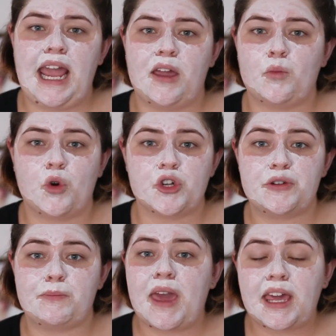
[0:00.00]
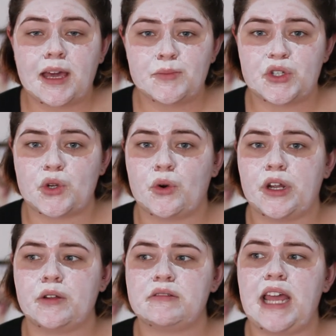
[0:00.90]
and watch makeup
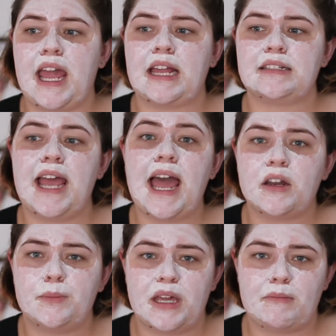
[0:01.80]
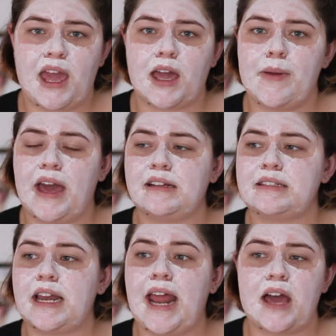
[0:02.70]
tutorials and how to be a makeup
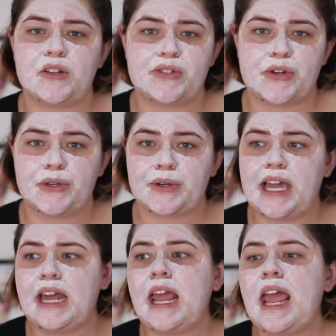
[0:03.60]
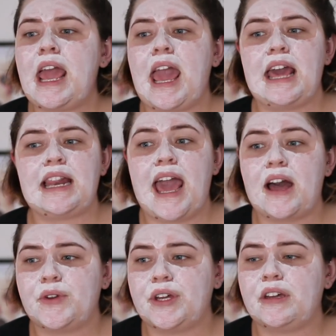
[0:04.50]
artist and how to stock your kit and
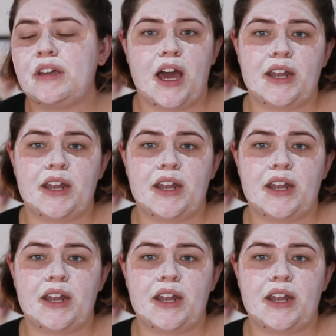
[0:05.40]
how to,